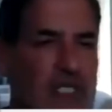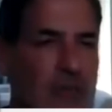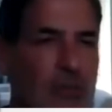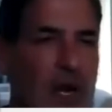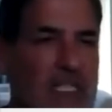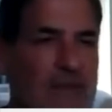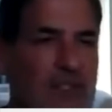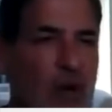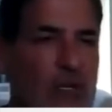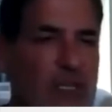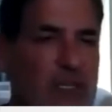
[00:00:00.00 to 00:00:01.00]
The price of
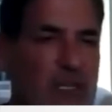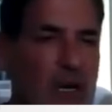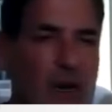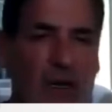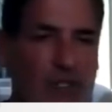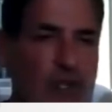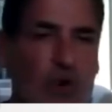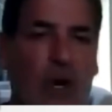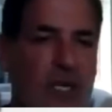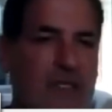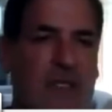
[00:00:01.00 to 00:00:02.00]
tokens are
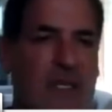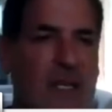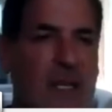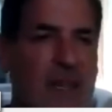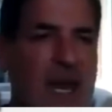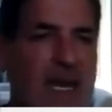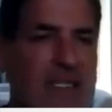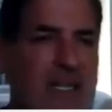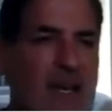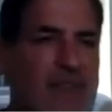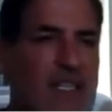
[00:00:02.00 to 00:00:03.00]
noise. That has
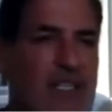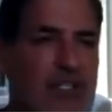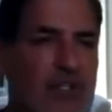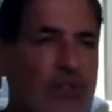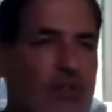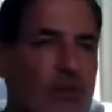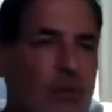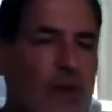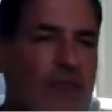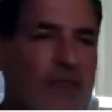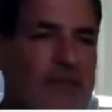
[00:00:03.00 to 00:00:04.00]
nothing to do
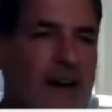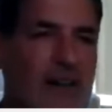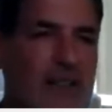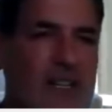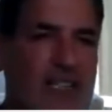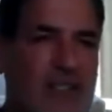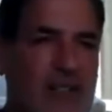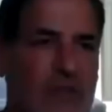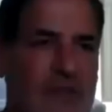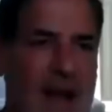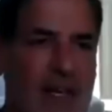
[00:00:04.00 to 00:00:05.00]
with the foundational
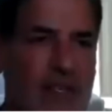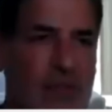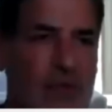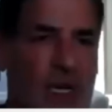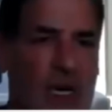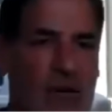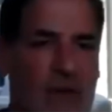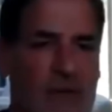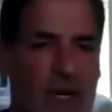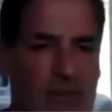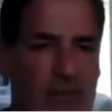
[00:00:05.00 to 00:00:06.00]
value of
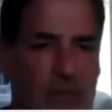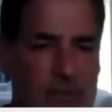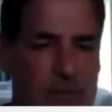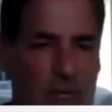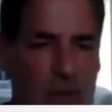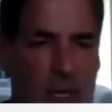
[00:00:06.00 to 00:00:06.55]
crypto.